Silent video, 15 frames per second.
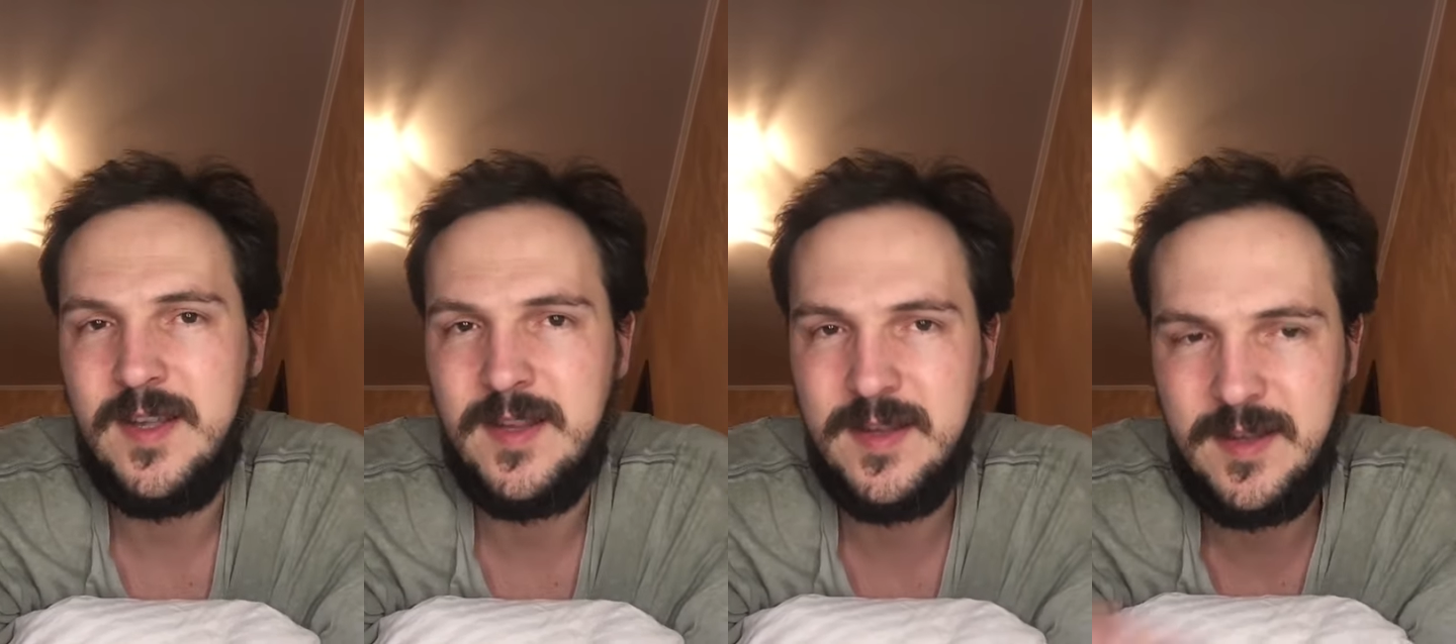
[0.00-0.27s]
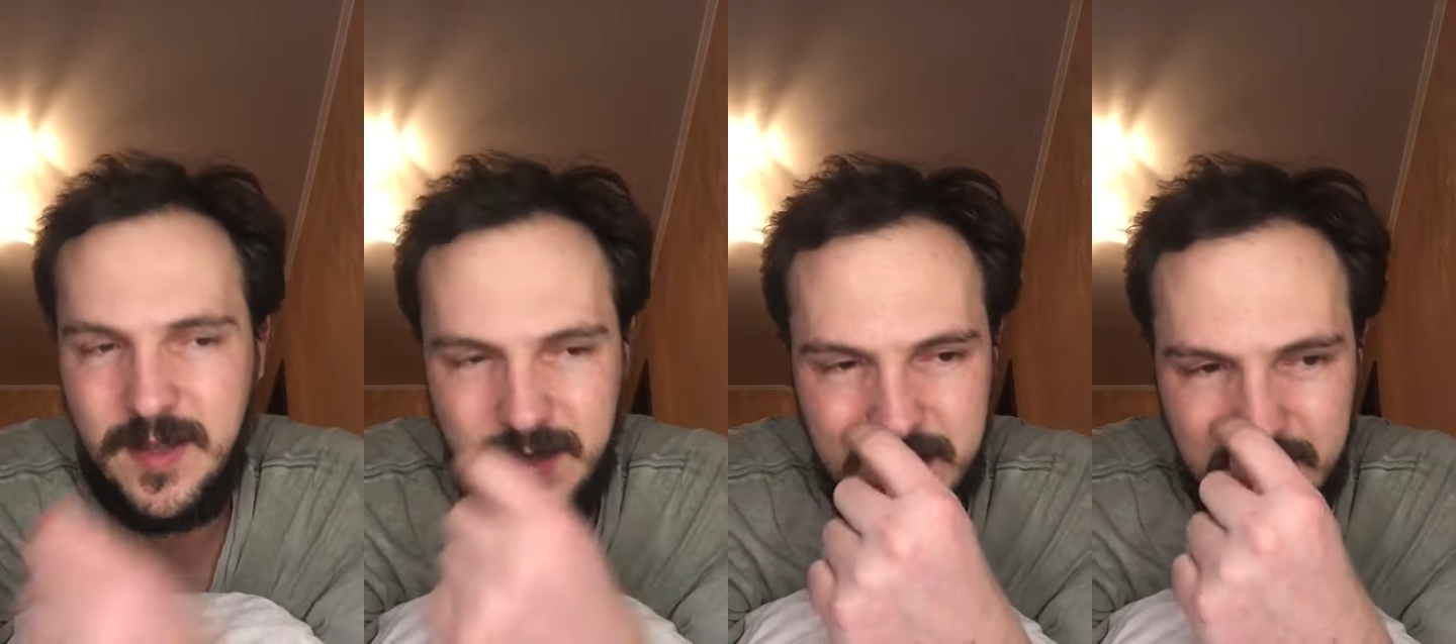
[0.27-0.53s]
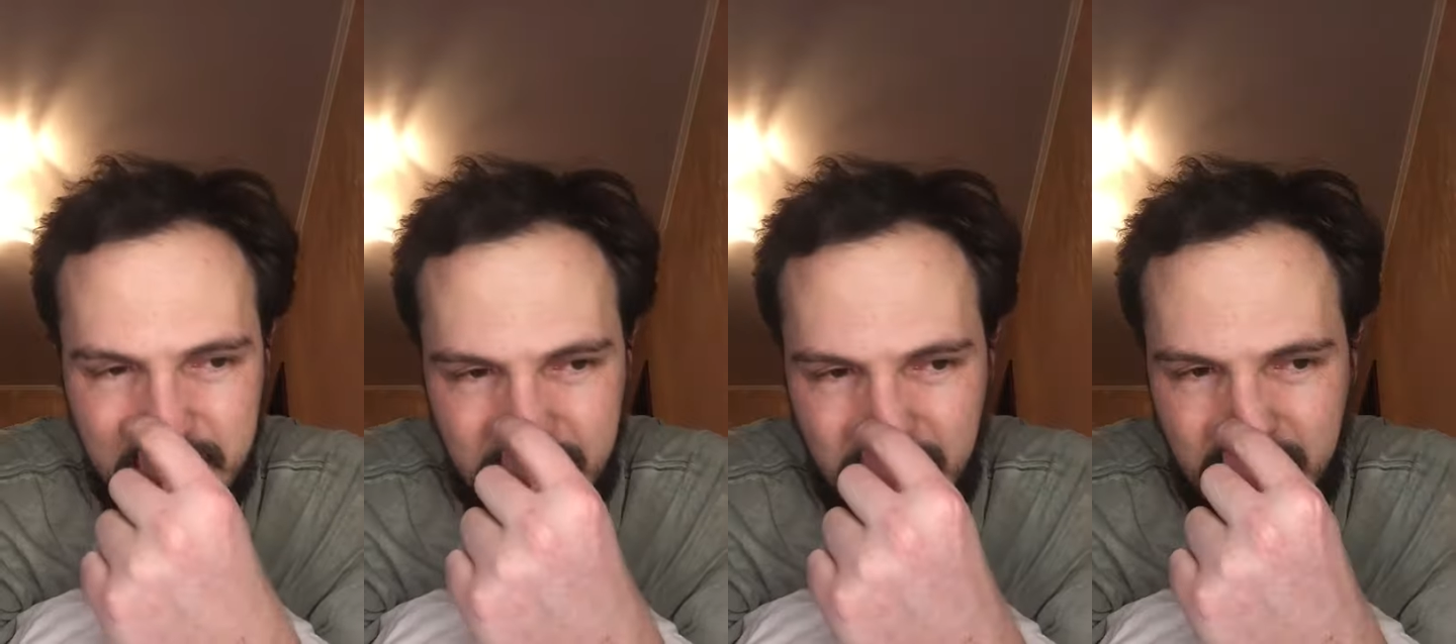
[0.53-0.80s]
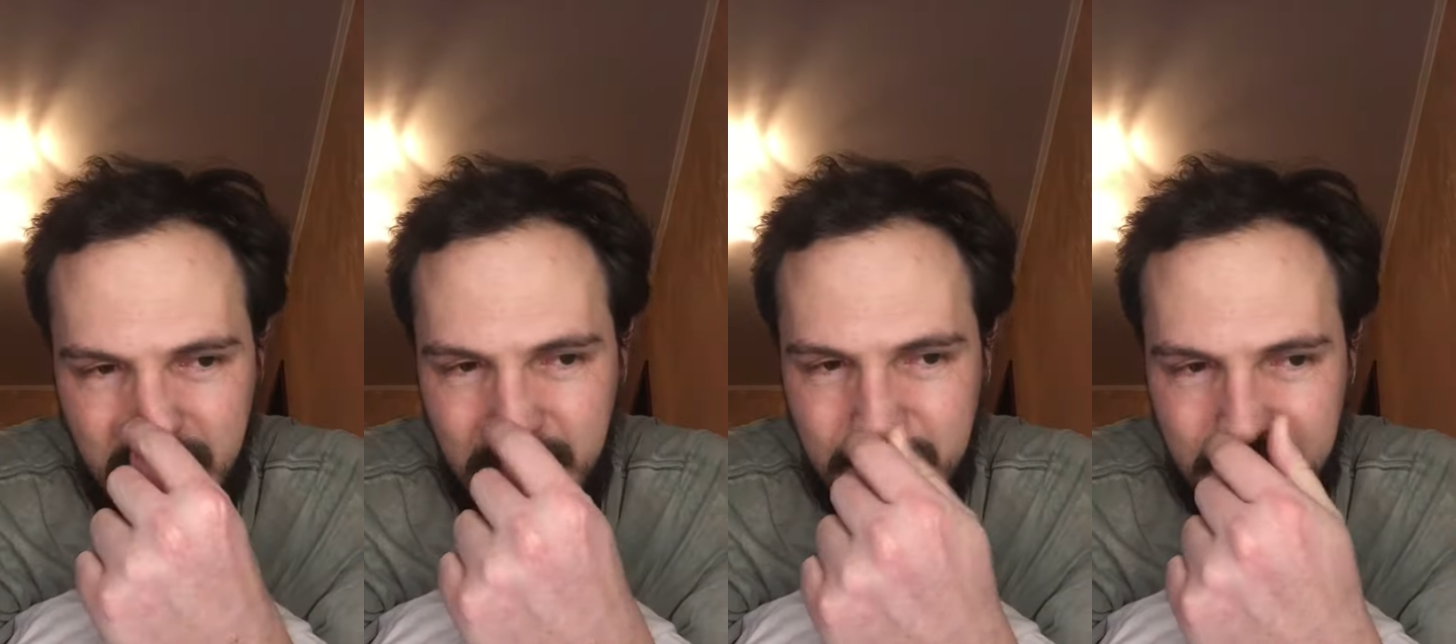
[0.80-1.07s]
and it actually
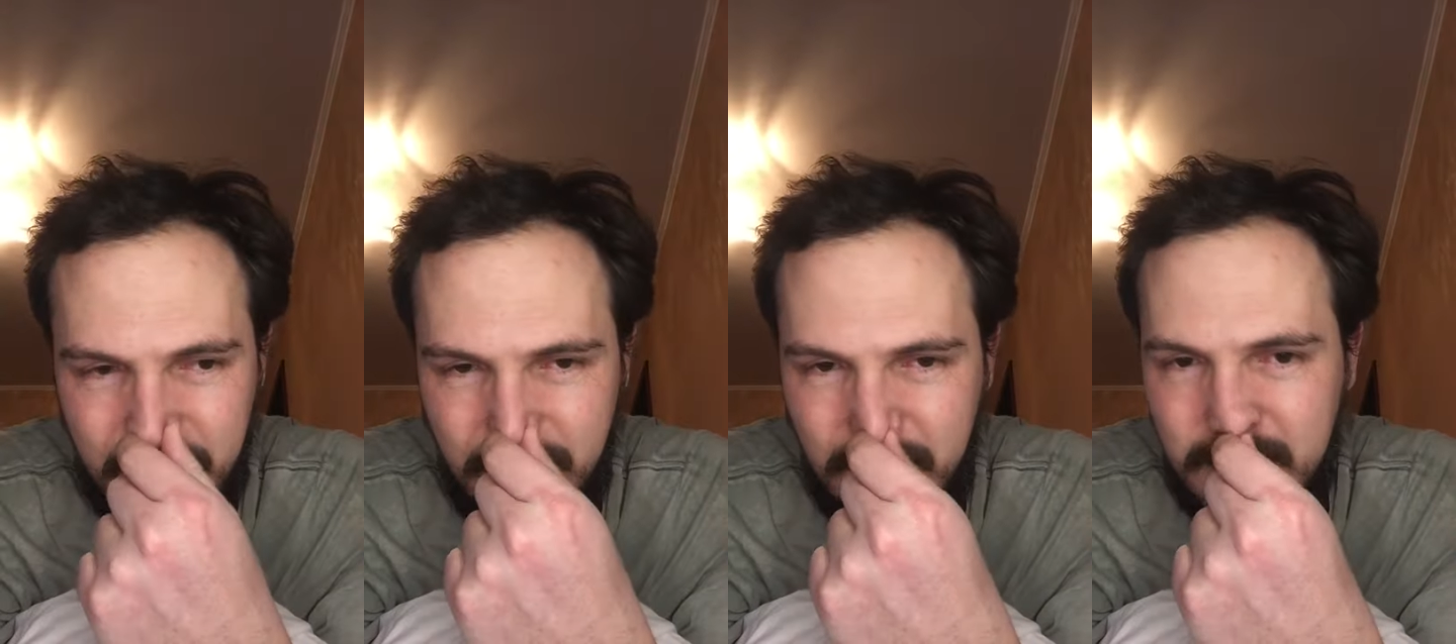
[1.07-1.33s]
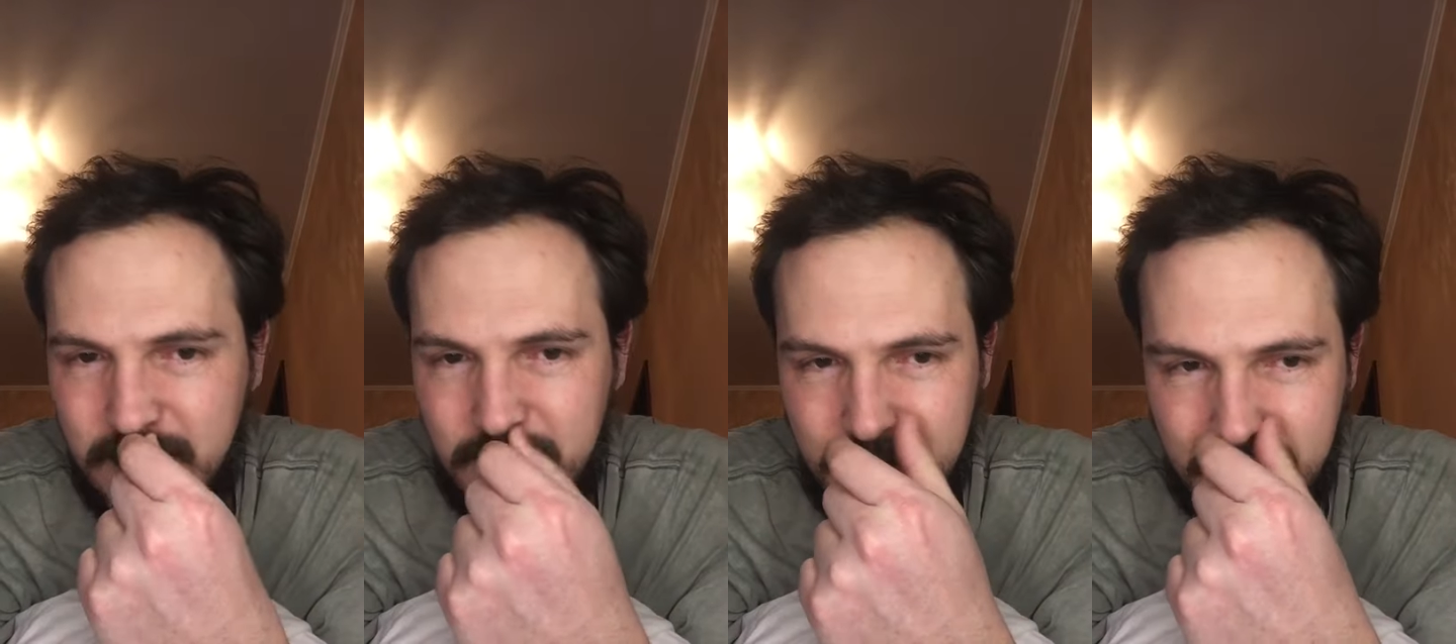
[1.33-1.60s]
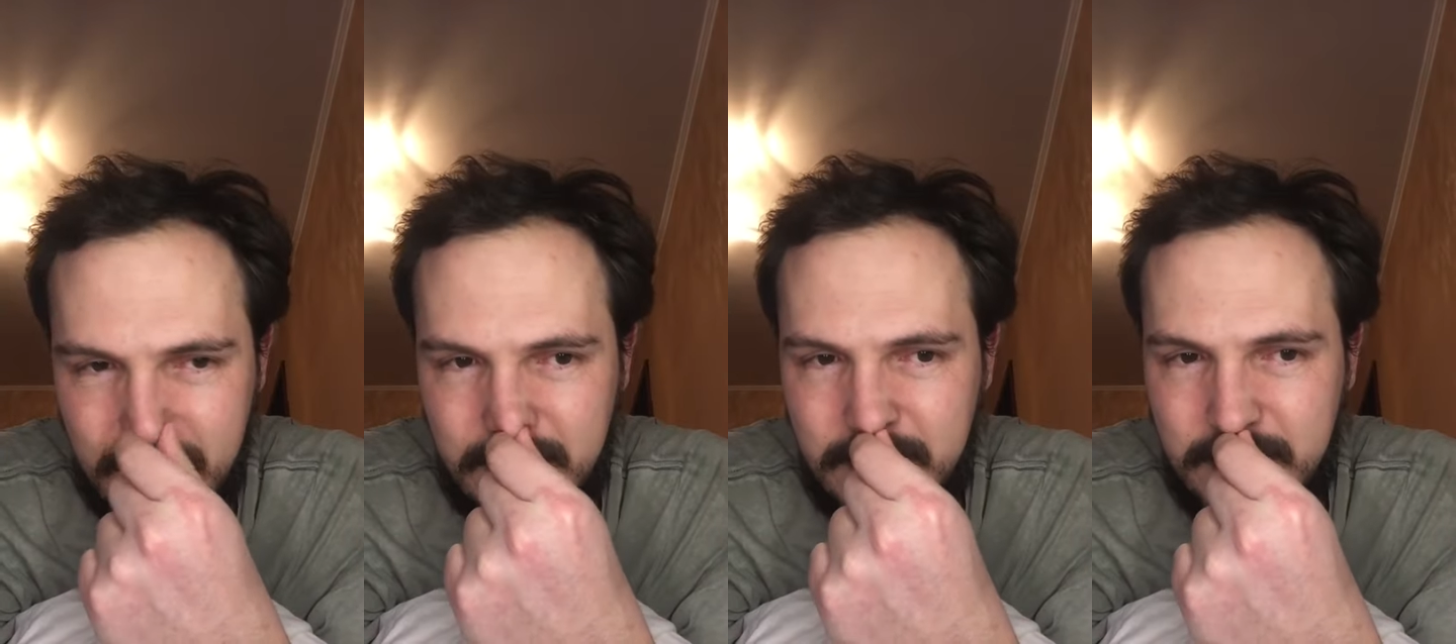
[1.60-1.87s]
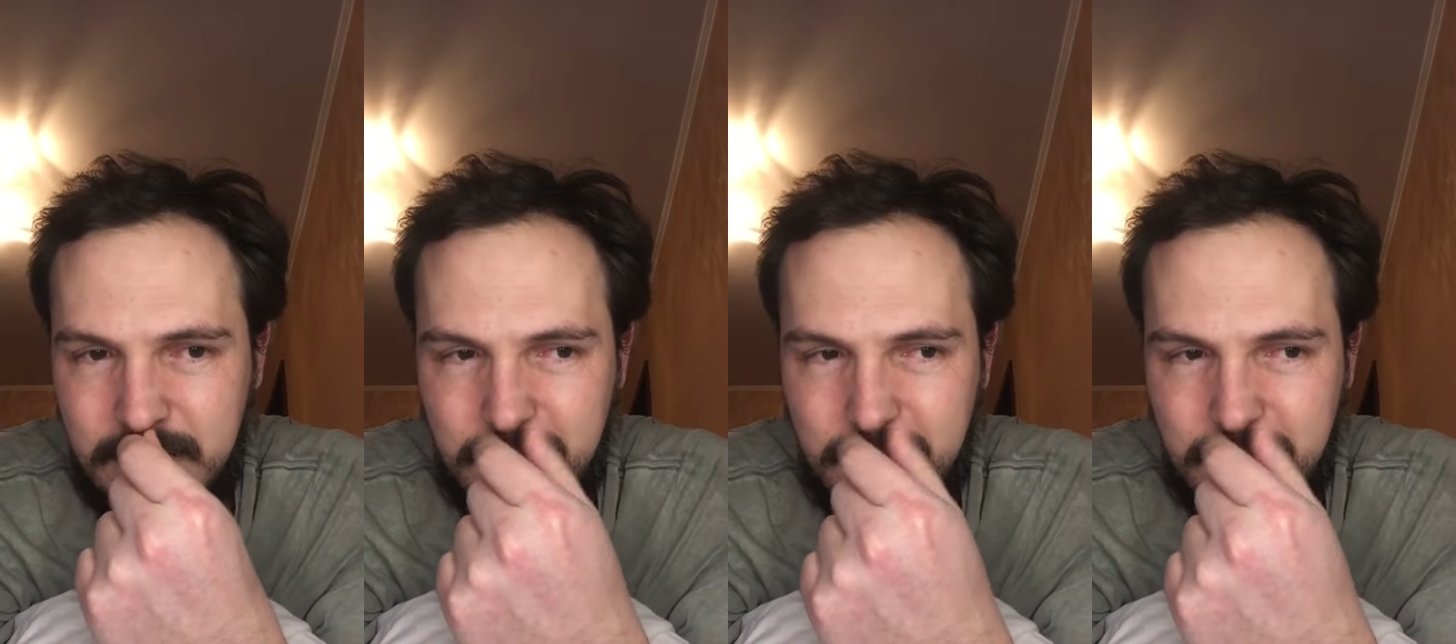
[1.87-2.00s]
I came to find out that